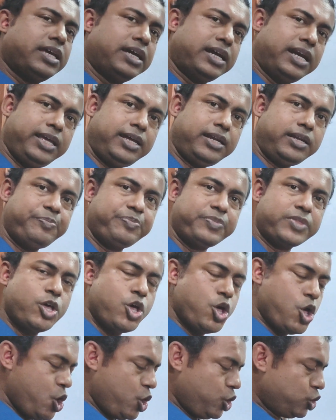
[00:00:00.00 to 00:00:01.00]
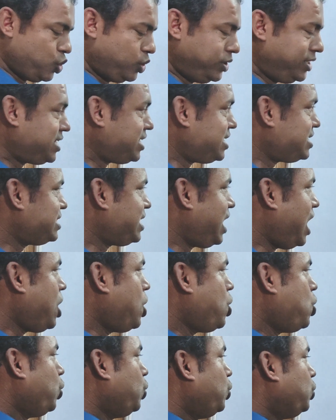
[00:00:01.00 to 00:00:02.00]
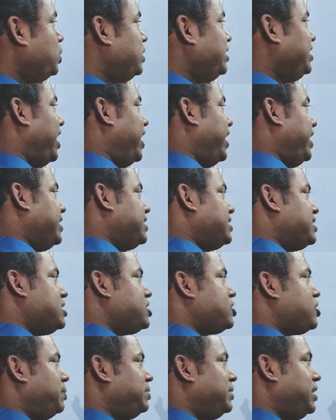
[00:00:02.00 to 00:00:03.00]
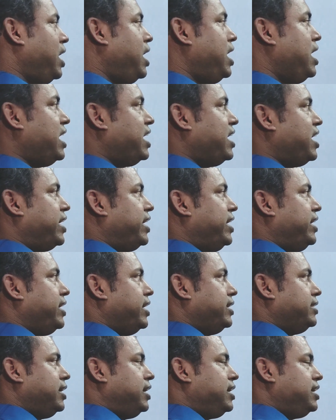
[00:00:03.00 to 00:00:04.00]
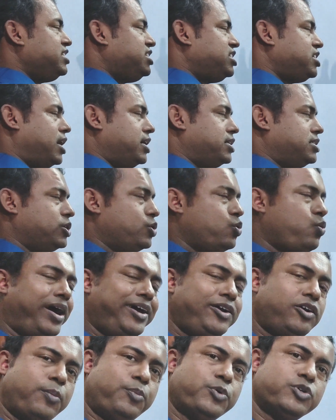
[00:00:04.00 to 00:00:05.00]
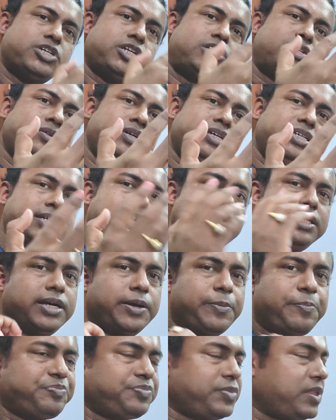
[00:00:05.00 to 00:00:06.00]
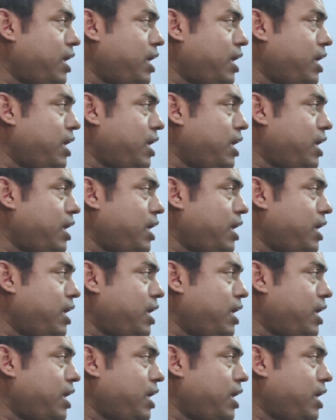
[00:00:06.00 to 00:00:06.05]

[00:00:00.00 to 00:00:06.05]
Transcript: Clear? So this is the directions of the current and the charge, quite opposite to each other.